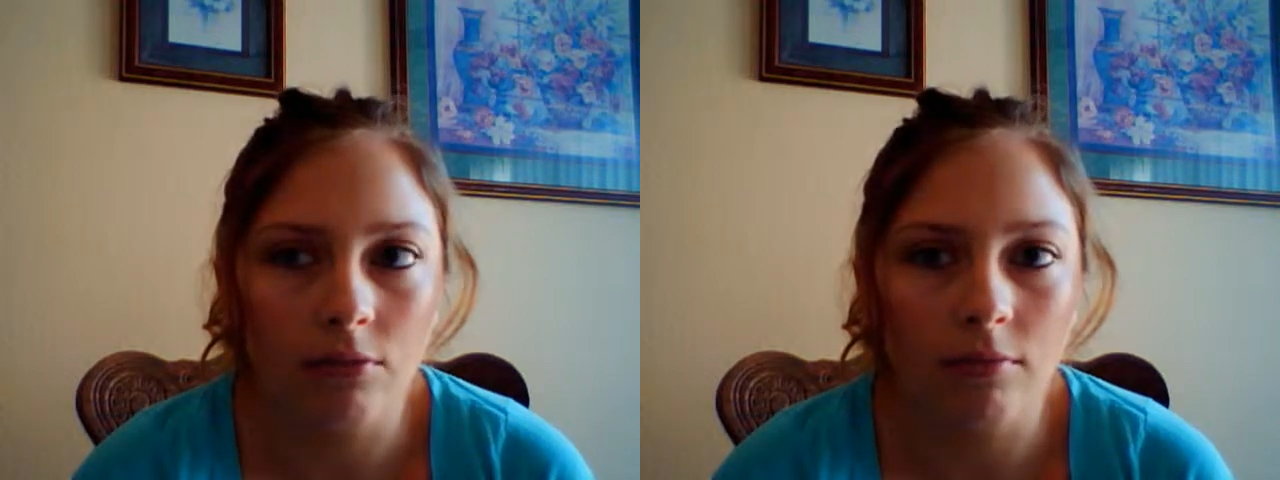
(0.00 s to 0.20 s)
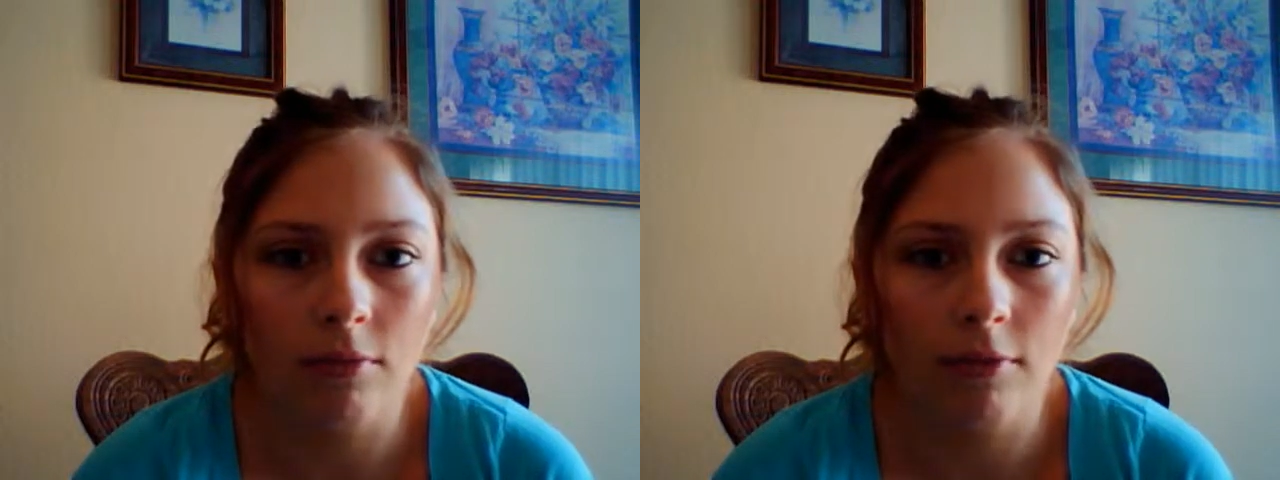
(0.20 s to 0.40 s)

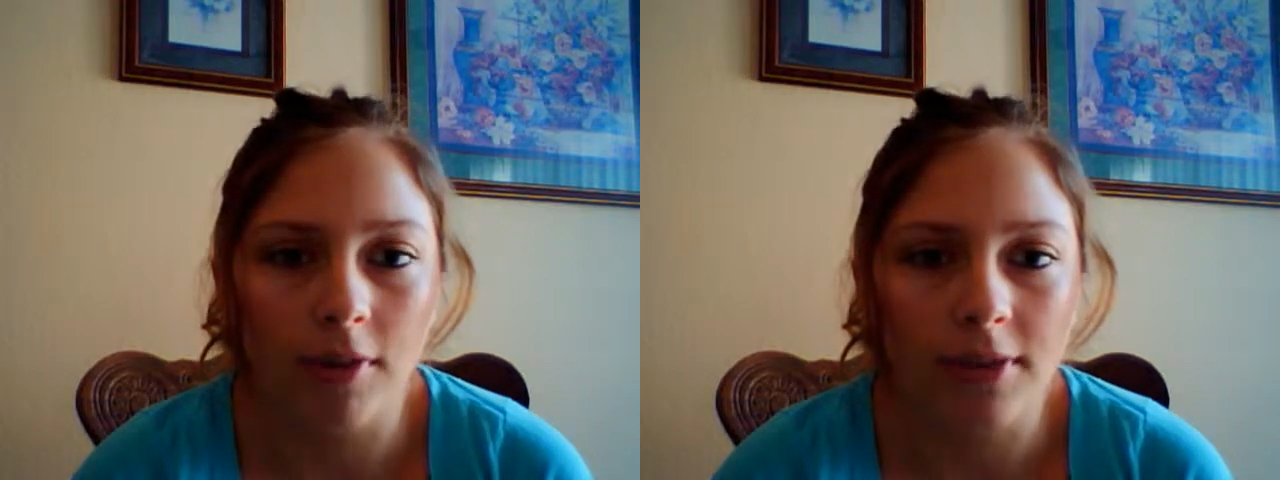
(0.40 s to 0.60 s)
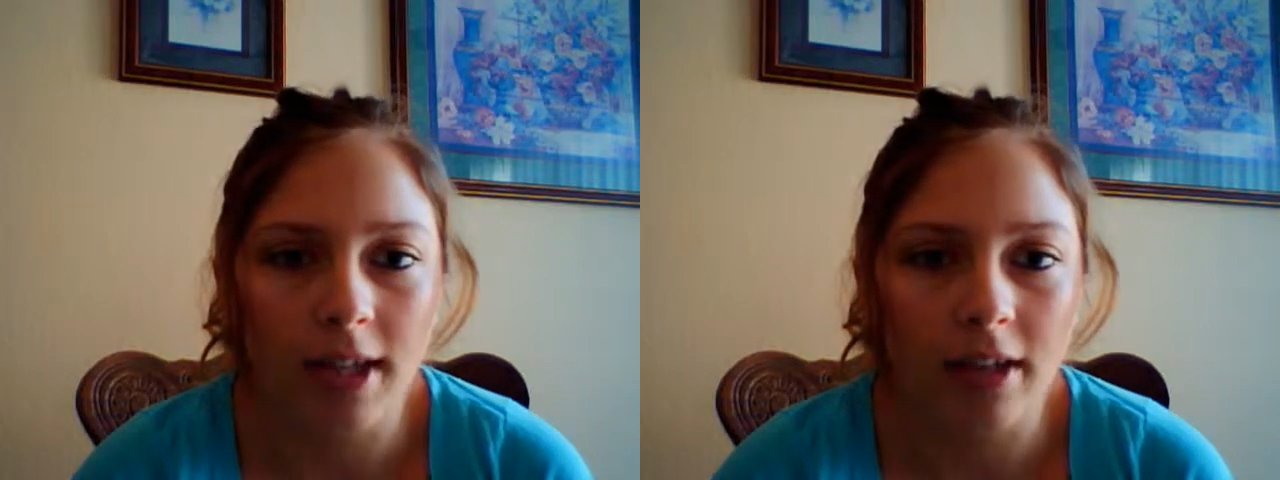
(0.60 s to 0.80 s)

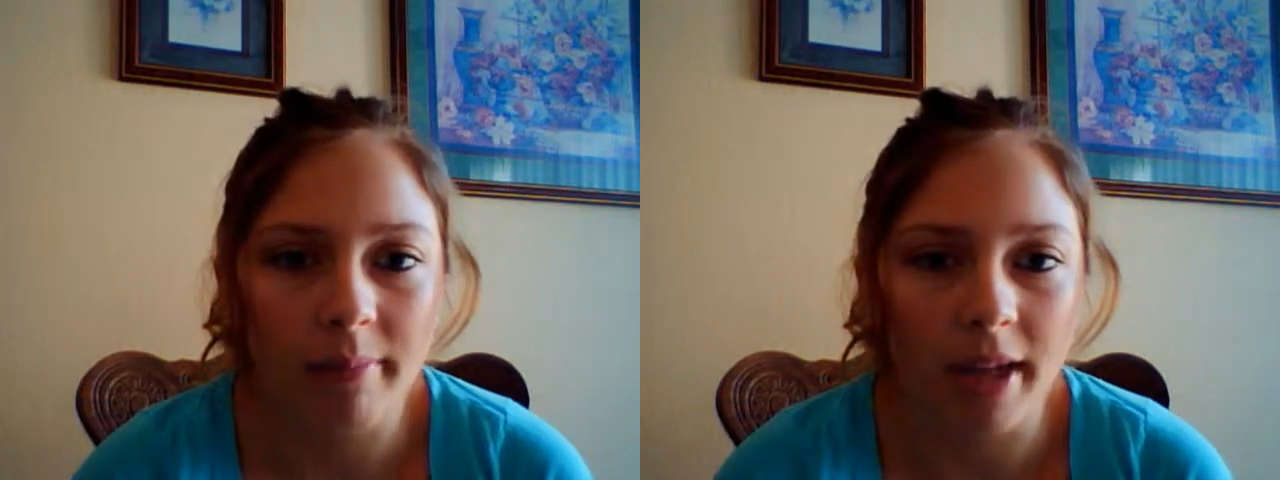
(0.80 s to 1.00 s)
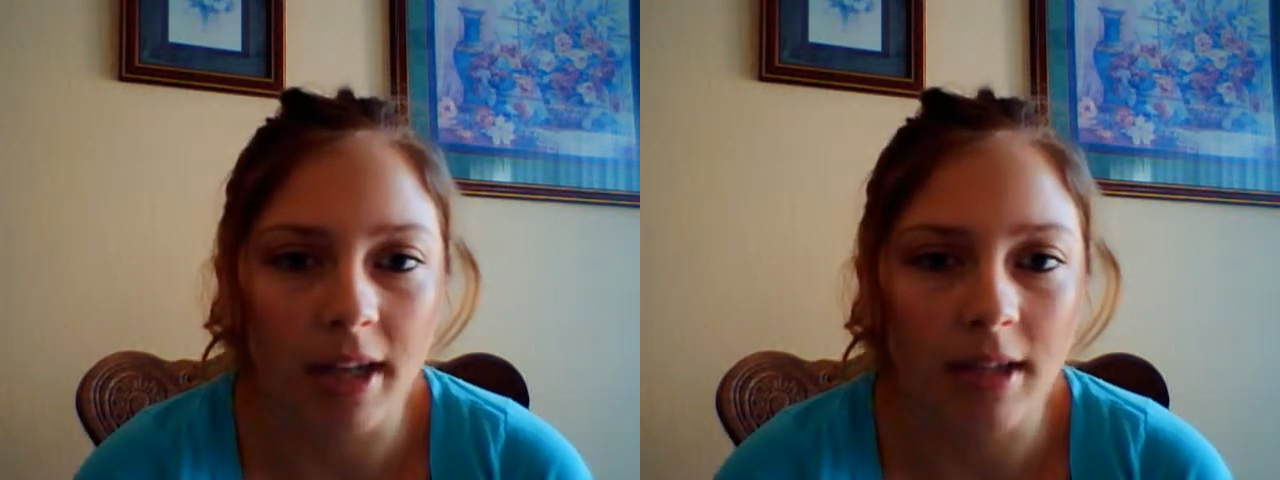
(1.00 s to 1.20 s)

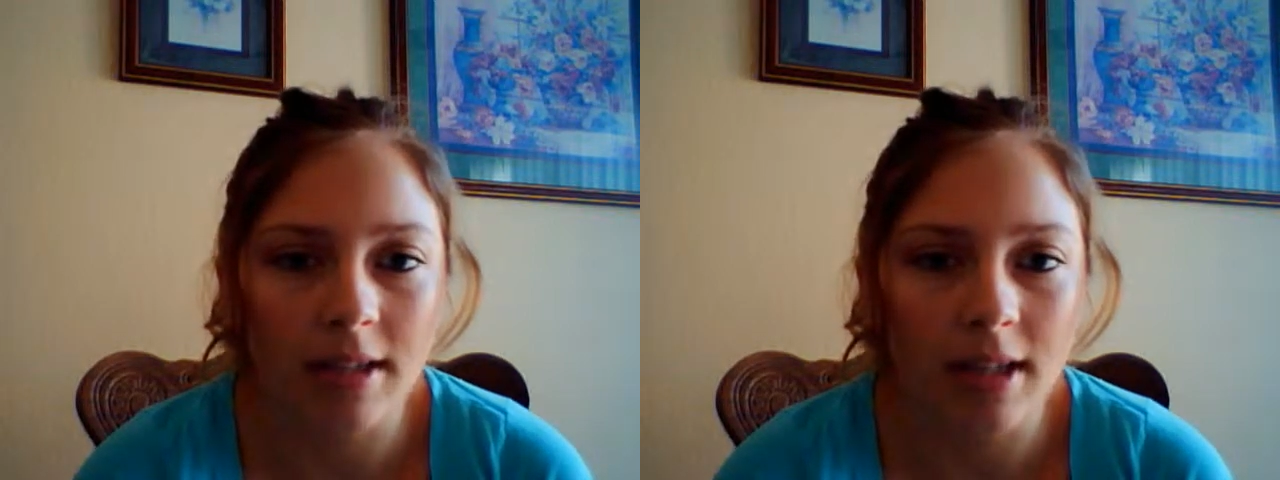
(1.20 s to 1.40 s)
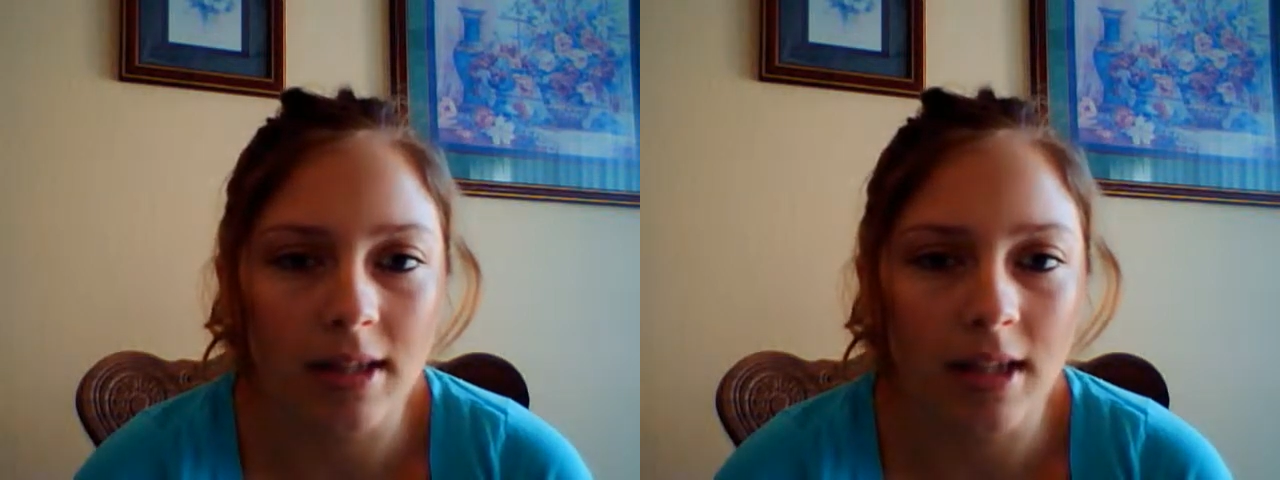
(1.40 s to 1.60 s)
15
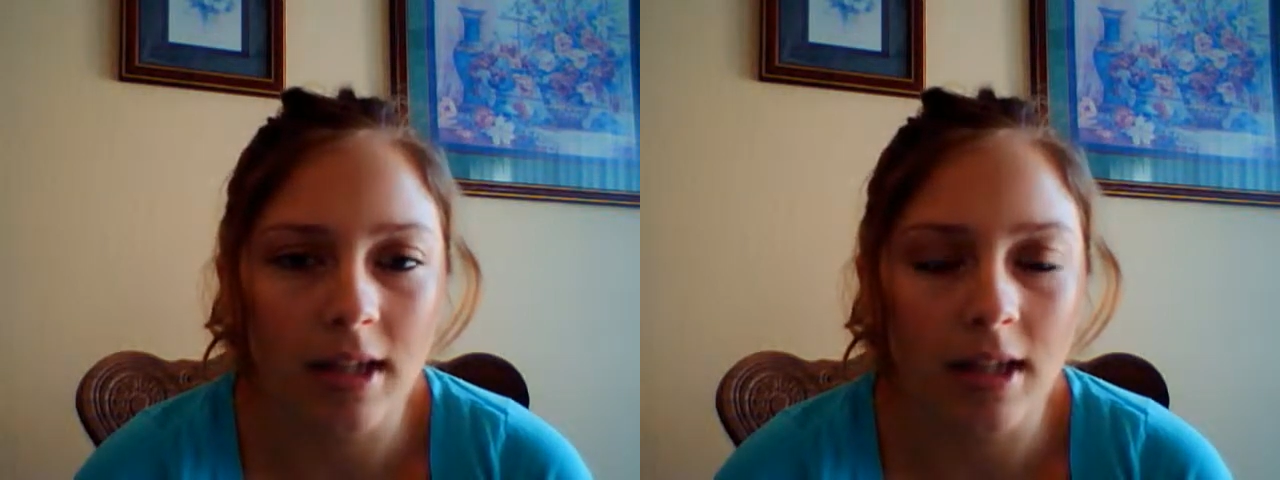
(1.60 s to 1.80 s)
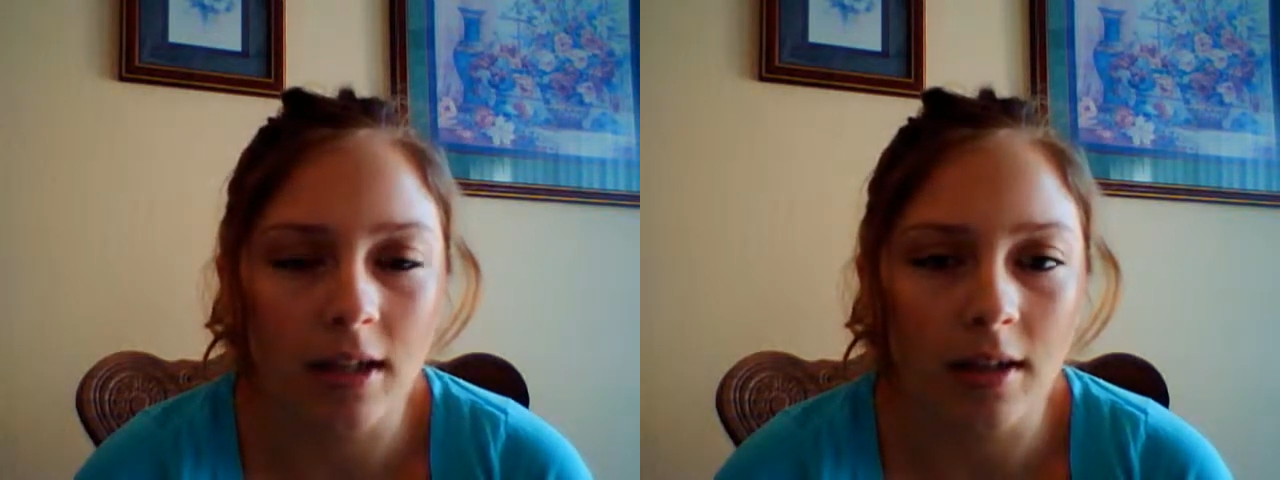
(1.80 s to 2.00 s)
minutes i
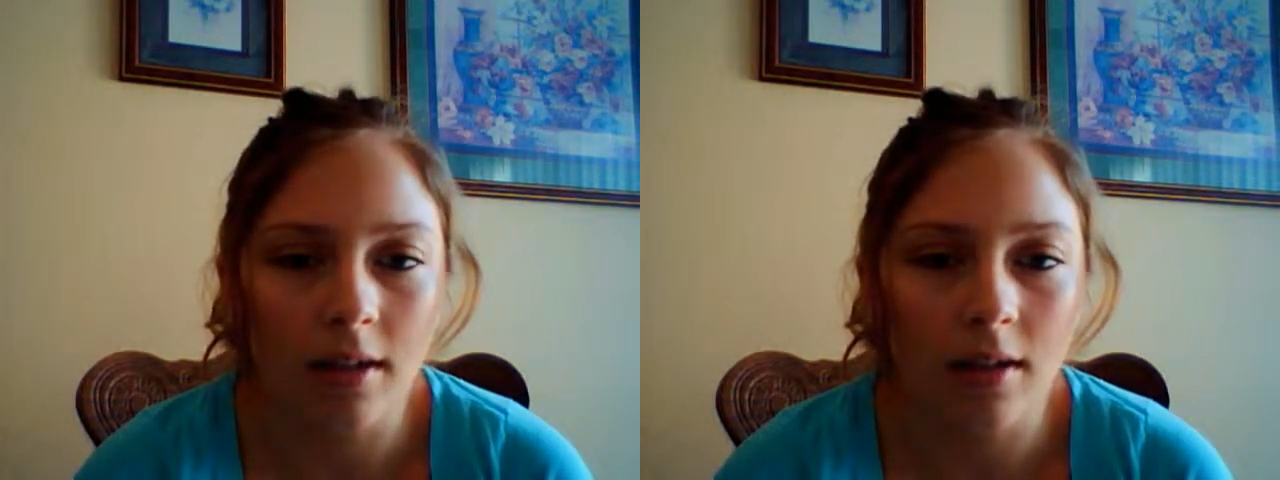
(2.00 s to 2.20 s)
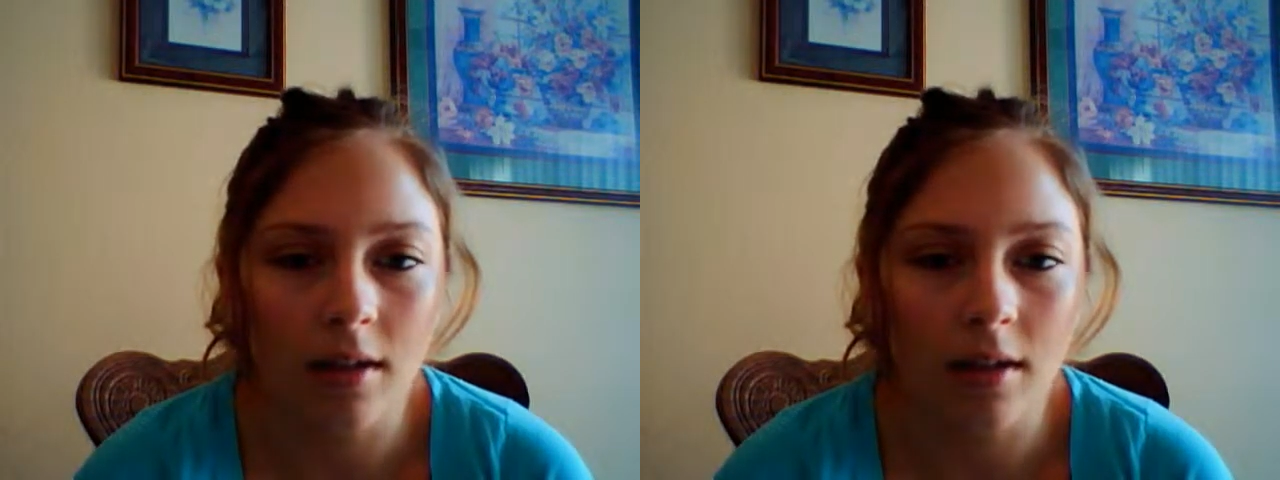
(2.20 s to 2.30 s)
think